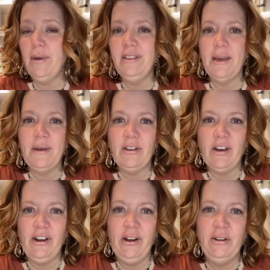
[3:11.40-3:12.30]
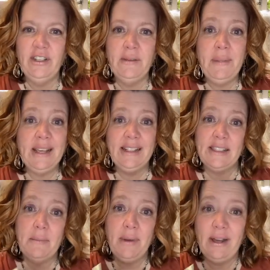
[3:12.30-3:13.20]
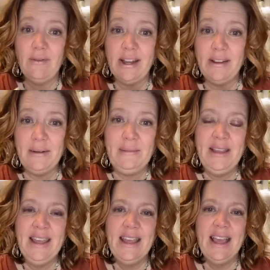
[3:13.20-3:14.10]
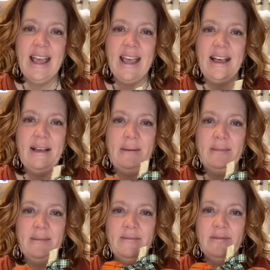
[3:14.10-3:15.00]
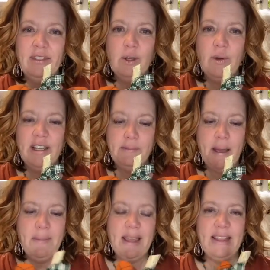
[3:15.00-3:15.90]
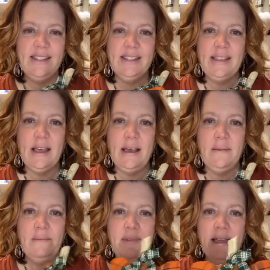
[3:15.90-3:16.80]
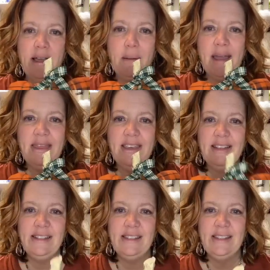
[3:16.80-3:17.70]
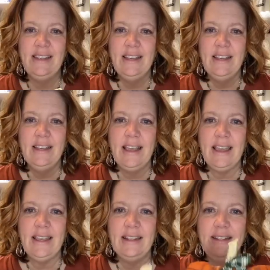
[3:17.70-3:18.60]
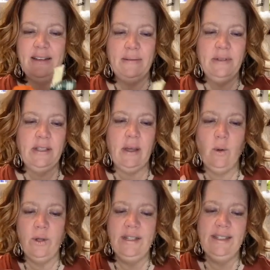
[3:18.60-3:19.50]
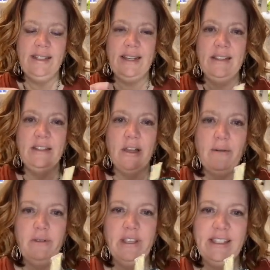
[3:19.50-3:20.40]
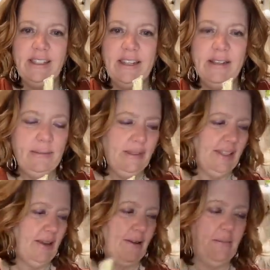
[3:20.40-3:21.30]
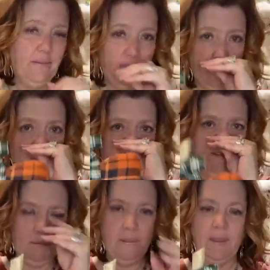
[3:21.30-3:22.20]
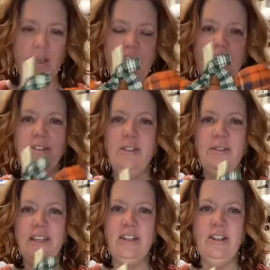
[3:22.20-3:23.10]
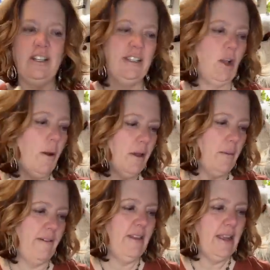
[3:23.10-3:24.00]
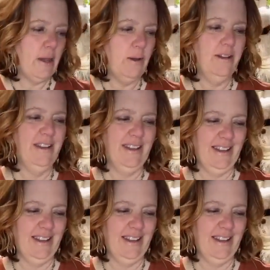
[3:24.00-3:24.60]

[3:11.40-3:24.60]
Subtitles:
probably let my daughter just pick somebody random to win this pumpkin. This is I made this, and it's got a wooden stick in the top for the stem, so all you gotta do to enter is comment on my video.